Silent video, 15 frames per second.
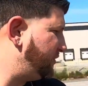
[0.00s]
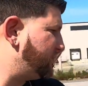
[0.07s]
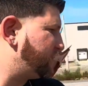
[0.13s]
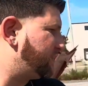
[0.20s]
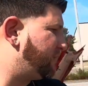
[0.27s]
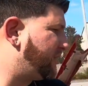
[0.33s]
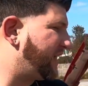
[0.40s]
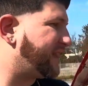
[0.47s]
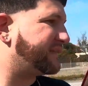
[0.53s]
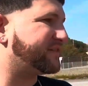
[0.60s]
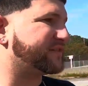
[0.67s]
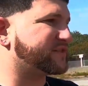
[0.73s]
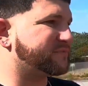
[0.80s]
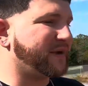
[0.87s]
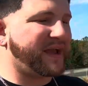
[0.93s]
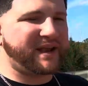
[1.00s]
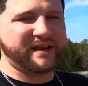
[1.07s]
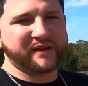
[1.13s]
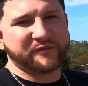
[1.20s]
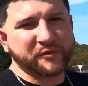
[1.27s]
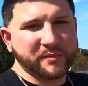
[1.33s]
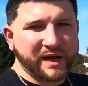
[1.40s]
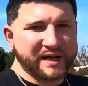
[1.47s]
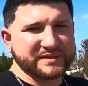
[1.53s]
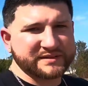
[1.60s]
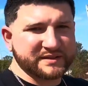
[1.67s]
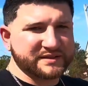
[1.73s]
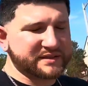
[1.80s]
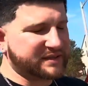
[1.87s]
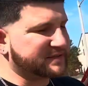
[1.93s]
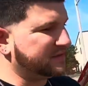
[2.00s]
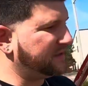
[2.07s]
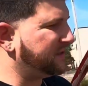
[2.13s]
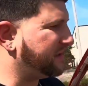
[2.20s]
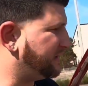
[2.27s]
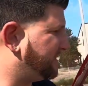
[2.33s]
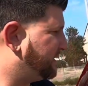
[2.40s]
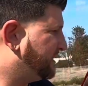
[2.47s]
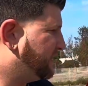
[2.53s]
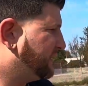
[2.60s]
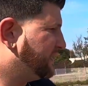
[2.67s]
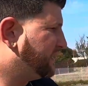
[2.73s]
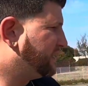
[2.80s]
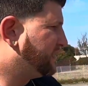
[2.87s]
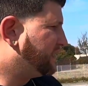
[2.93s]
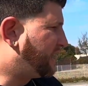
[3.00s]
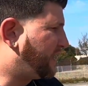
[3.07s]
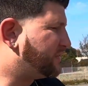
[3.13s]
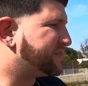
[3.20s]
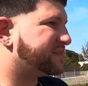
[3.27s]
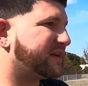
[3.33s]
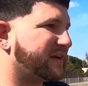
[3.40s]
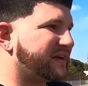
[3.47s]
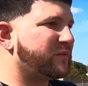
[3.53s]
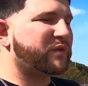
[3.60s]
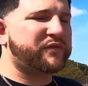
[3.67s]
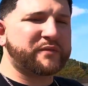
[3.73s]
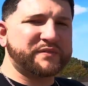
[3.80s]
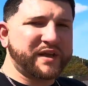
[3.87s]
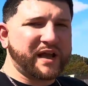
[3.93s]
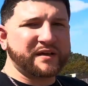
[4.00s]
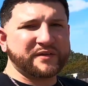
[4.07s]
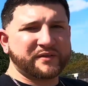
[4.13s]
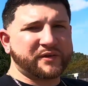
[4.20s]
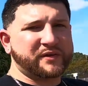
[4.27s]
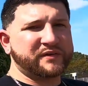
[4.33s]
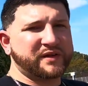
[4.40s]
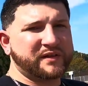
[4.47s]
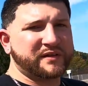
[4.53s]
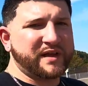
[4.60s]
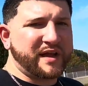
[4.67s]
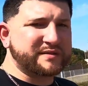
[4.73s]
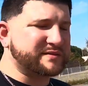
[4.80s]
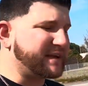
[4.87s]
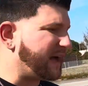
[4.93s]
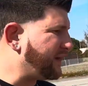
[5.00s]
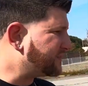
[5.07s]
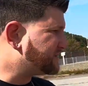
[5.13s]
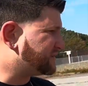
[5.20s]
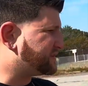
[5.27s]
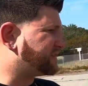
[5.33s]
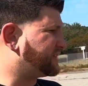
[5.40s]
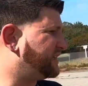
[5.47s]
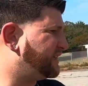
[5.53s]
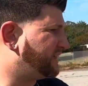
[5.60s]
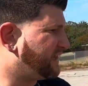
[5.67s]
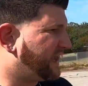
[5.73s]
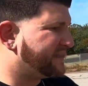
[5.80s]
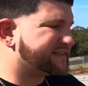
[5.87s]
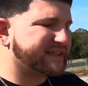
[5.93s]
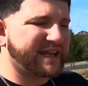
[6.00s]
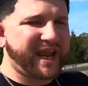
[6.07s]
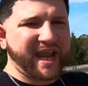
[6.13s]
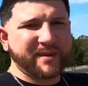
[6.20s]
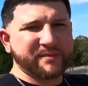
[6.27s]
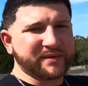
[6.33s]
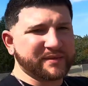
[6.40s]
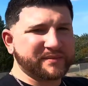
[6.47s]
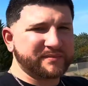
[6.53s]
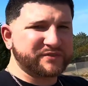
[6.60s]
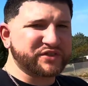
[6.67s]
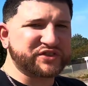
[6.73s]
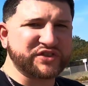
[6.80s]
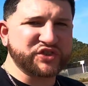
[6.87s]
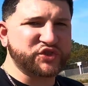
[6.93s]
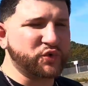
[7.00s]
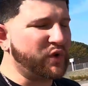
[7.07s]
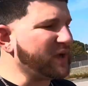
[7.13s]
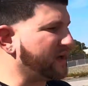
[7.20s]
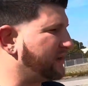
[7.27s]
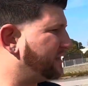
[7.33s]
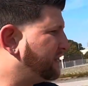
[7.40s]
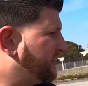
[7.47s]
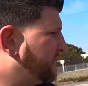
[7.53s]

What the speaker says: you should plan to spend if you buy a C6Z. And I would say anywhere from $10,000 to $13,000 just to get it heads cam and just enjoy it.